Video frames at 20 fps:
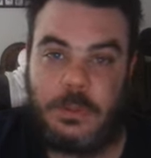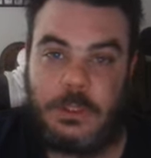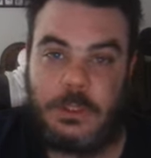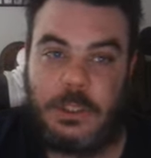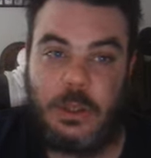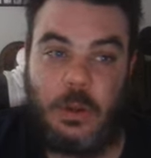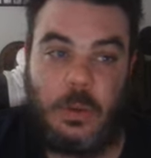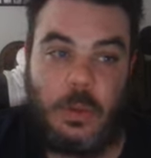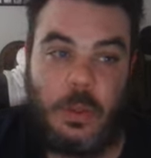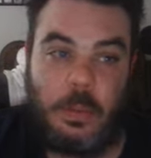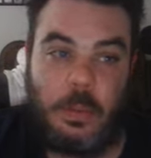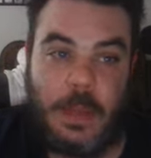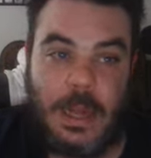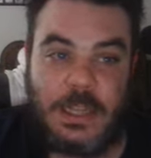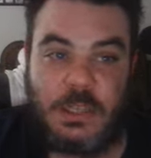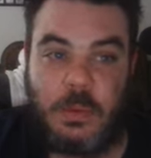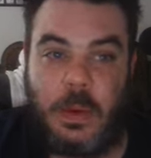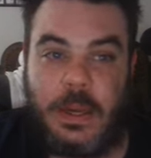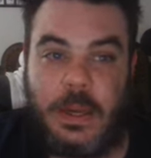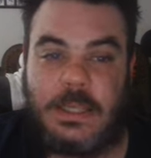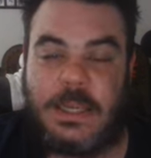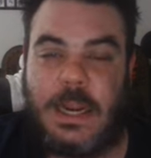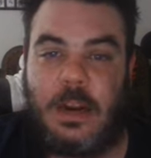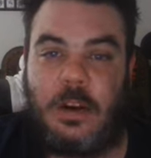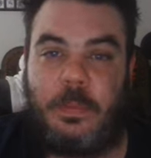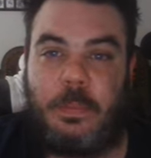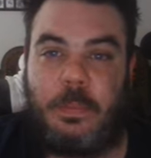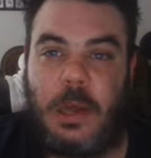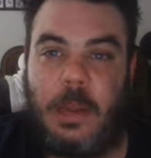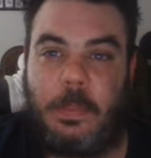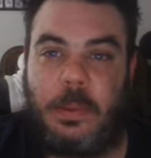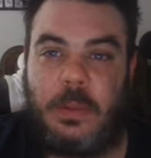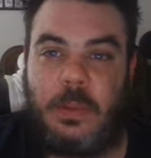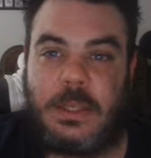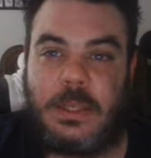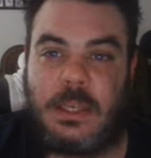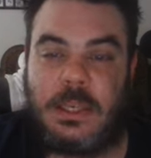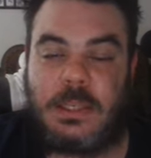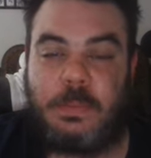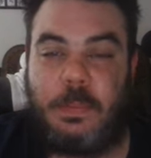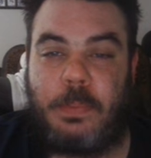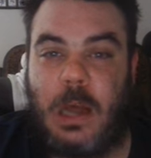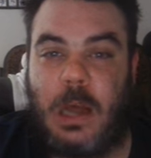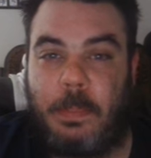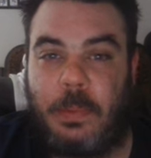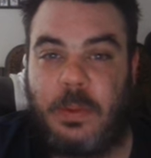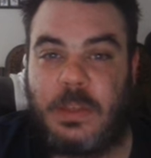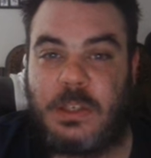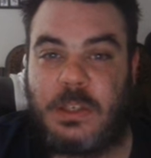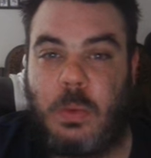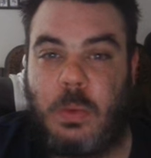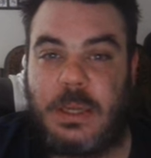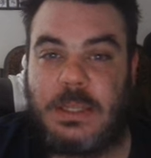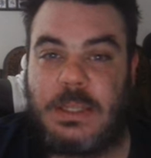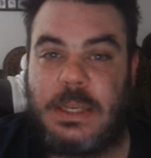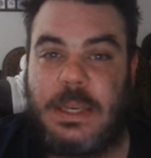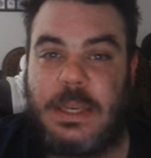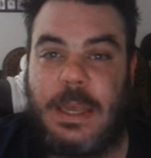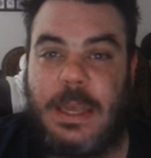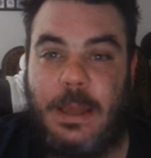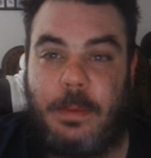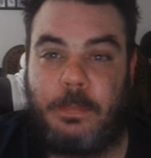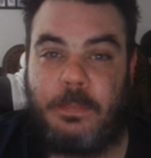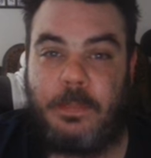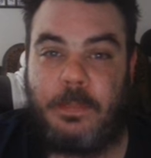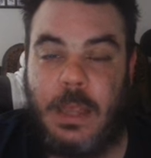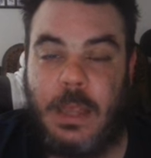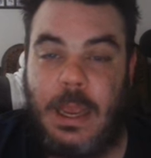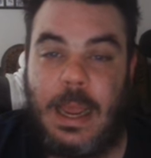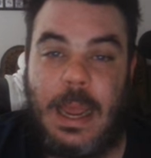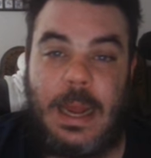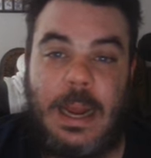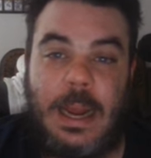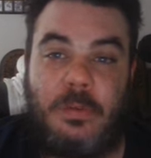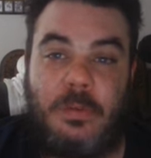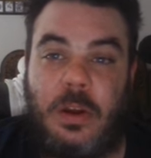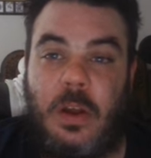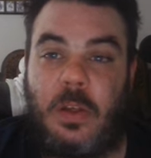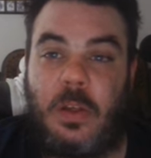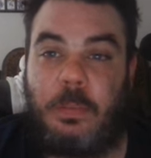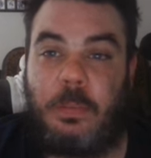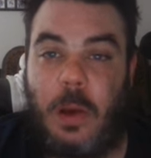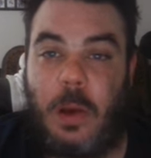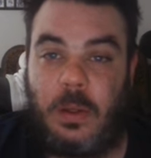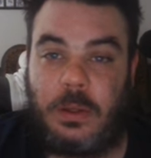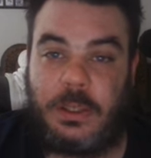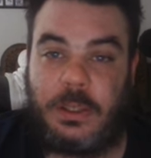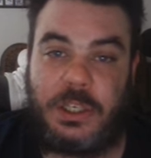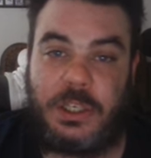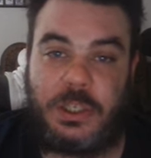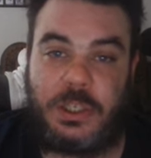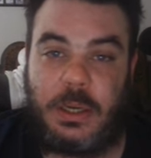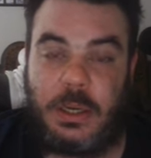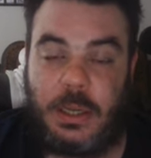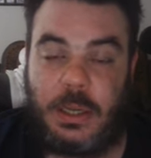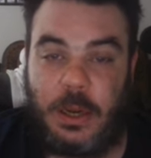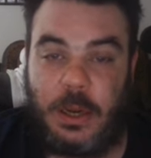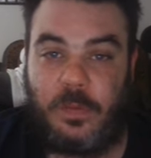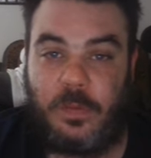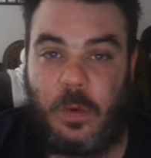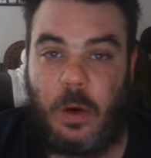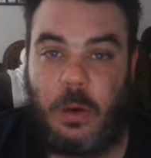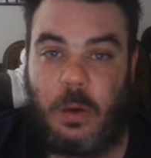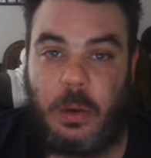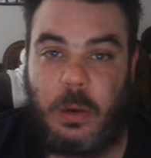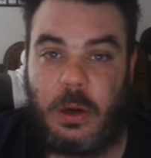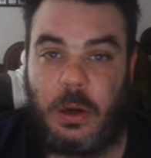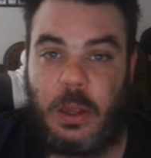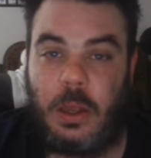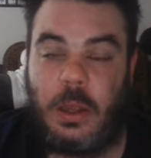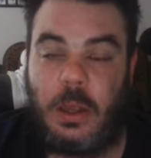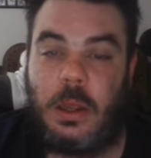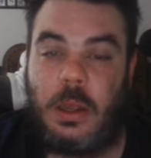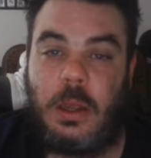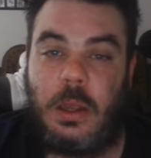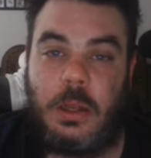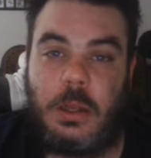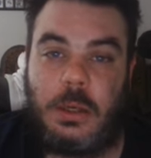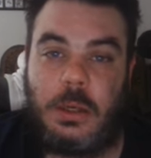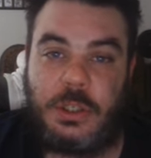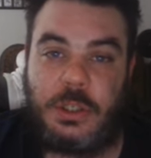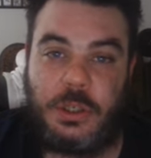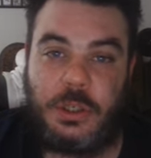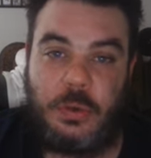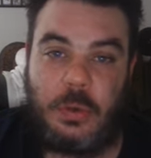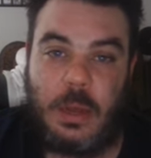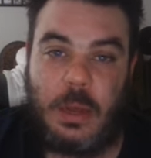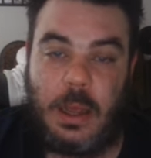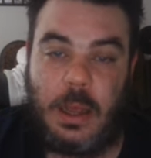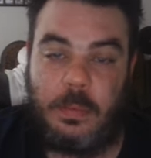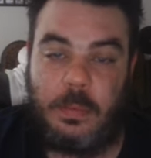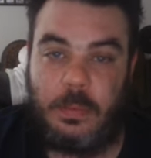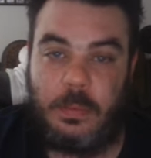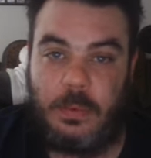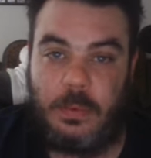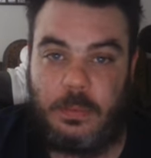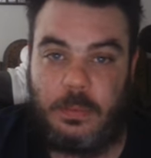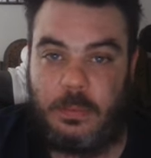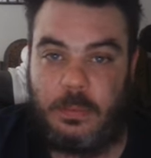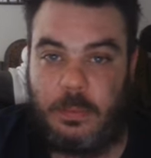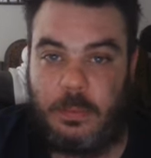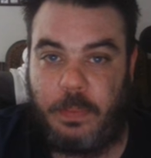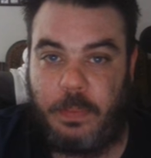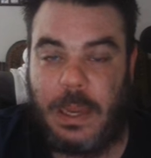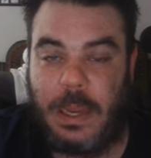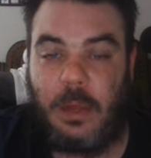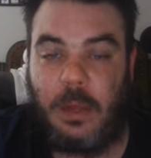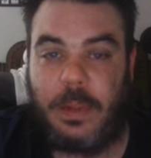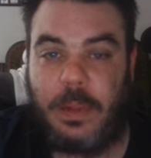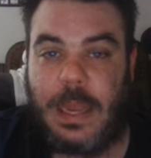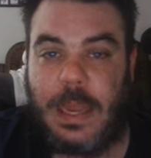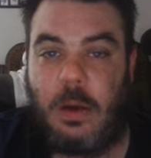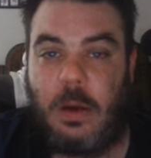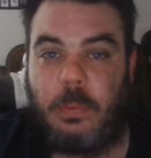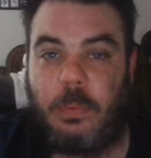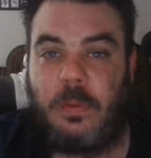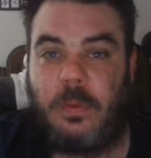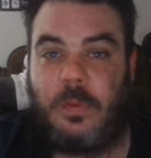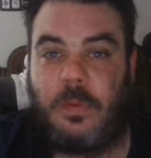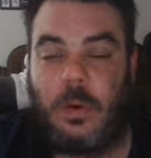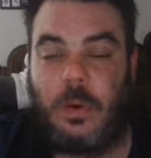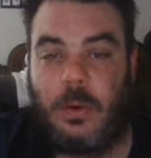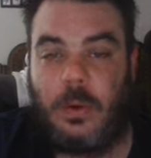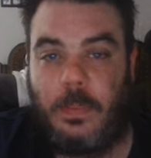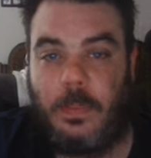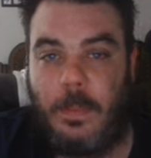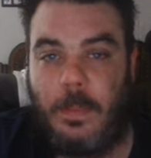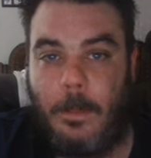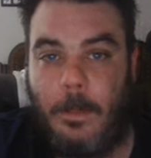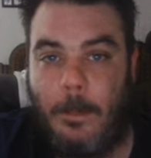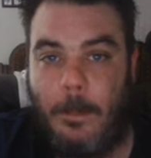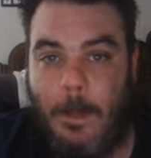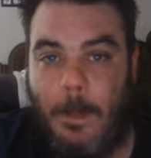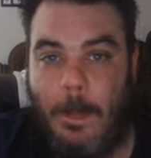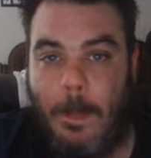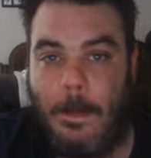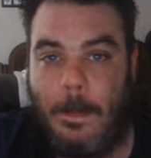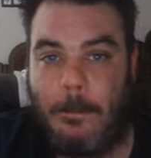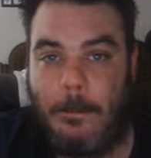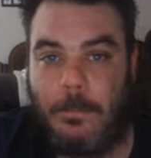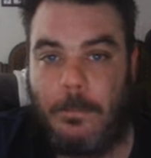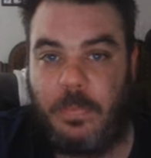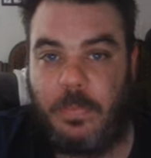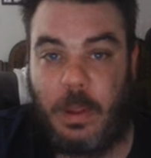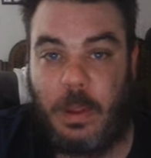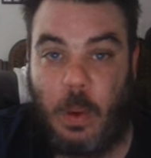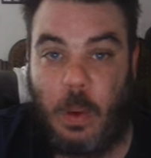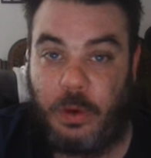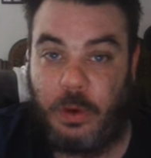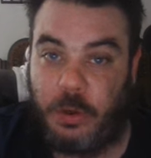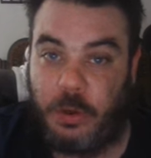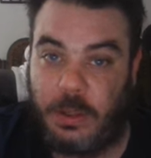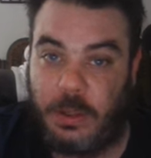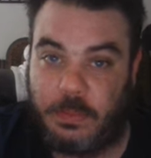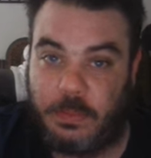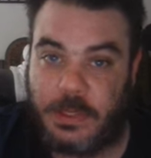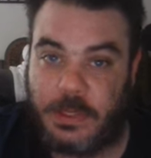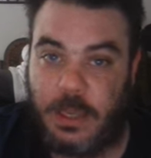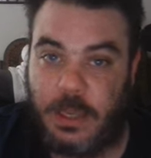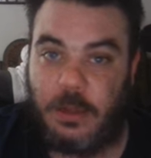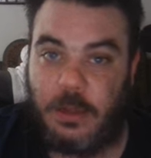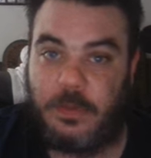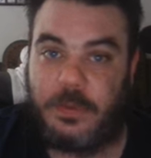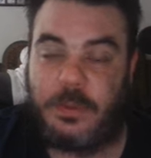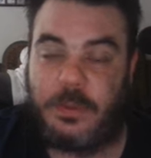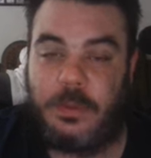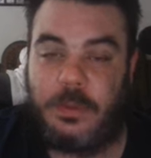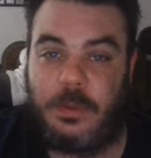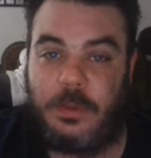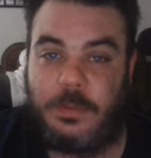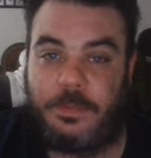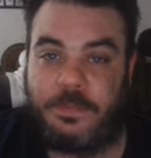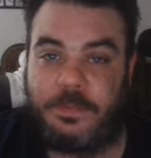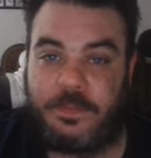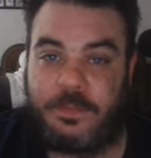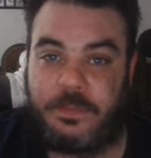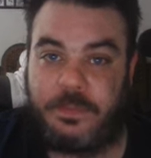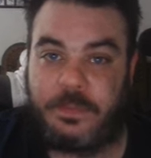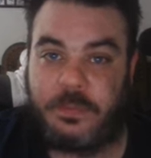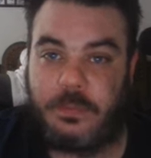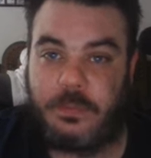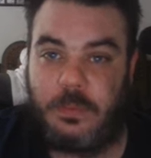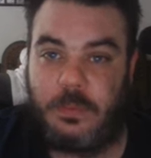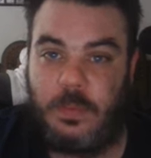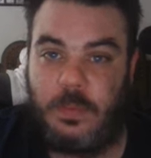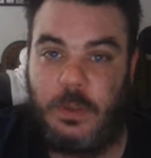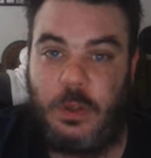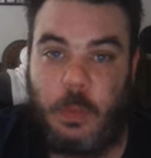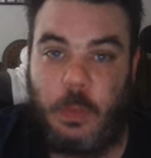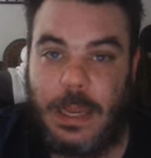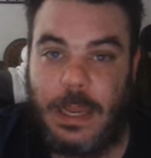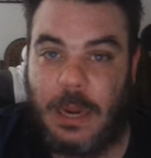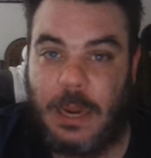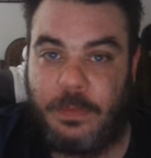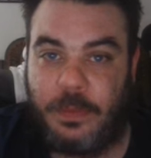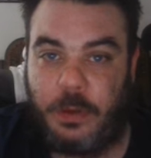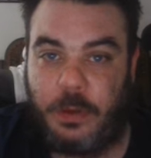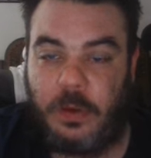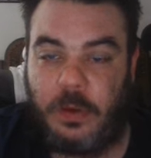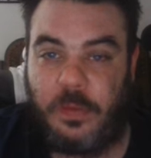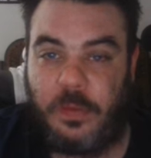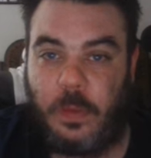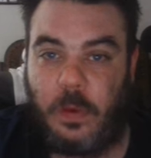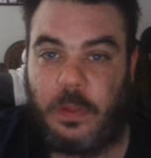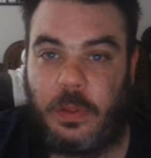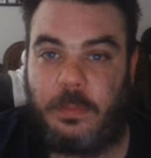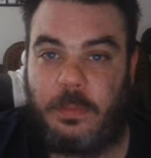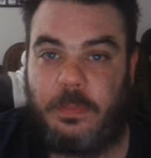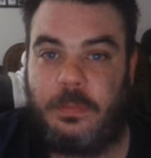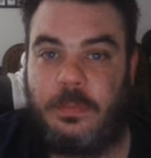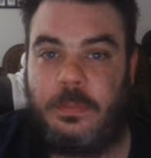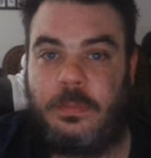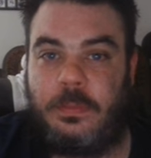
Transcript: So that's why he's scared of populists, because populists want to see him and every other politician here forward to uh, be held accountable for. They won't do it themselves. We have to do it for them.